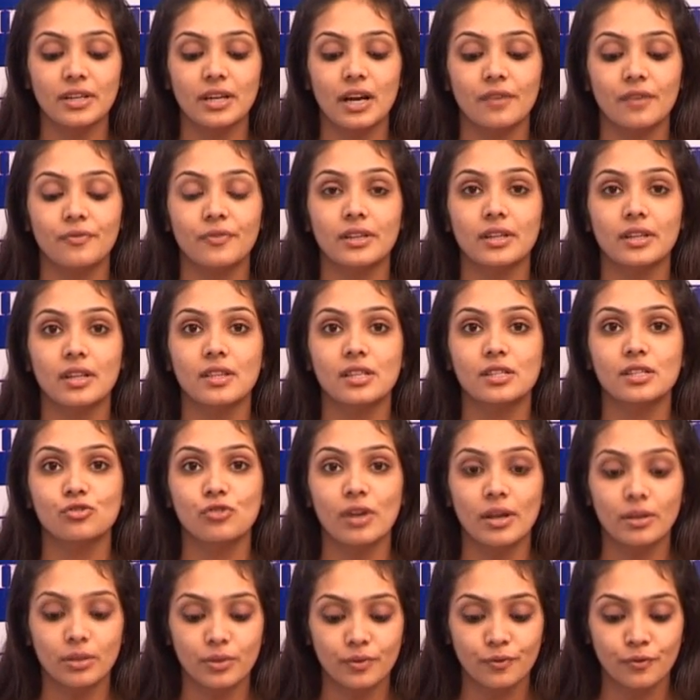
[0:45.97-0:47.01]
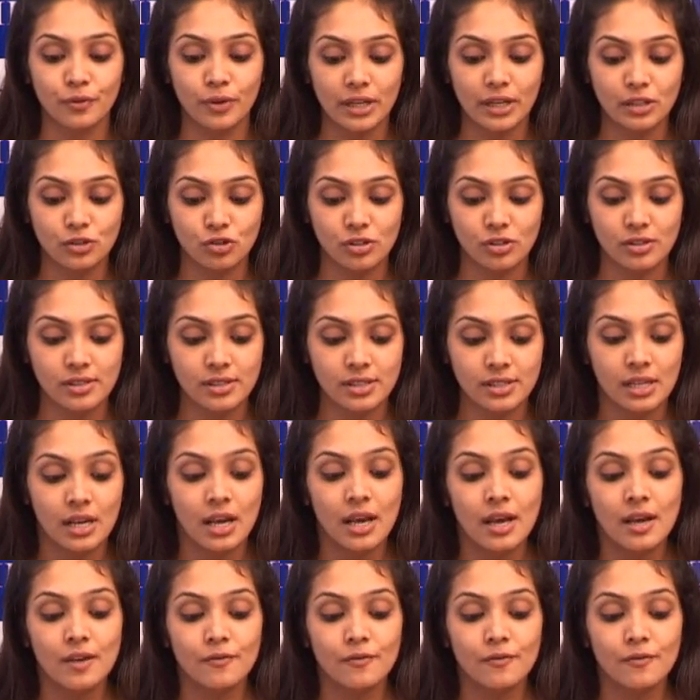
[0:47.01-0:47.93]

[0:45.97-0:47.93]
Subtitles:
enough and that the strength of region's